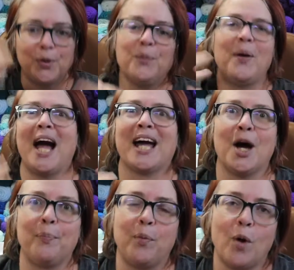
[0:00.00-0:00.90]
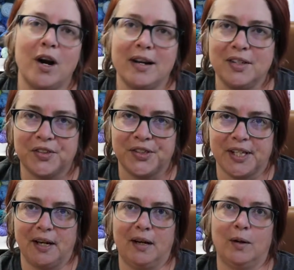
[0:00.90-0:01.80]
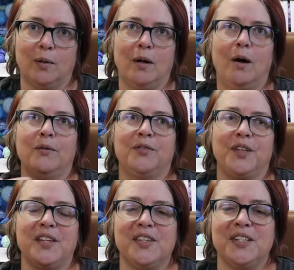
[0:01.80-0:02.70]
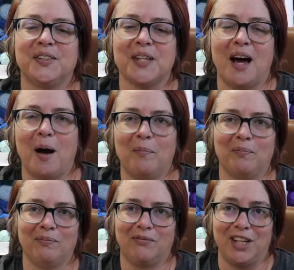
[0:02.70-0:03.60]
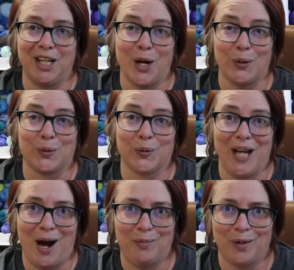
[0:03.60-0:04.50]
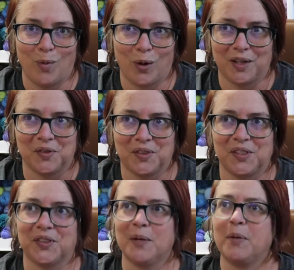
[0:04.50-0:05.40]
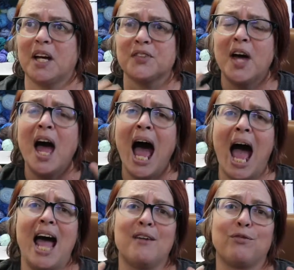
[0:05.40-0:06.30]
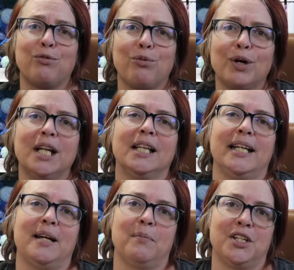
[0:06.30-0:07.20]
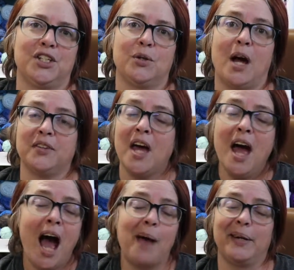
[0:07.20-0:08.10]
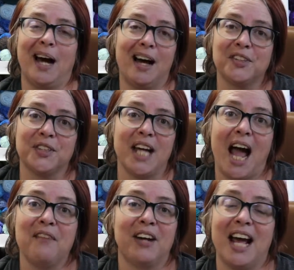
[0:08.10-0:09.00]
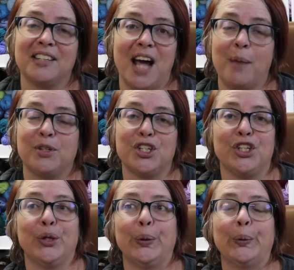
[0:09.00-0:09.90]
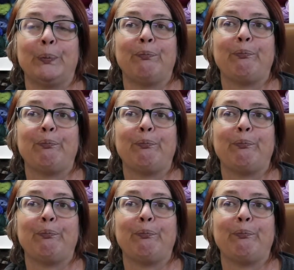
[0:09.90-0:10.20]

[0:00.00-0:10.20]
put back up where it needs to go, hopefully these videos will now be more consistent, because I have really missed you guys. I mean, honestly, I haven't had time to do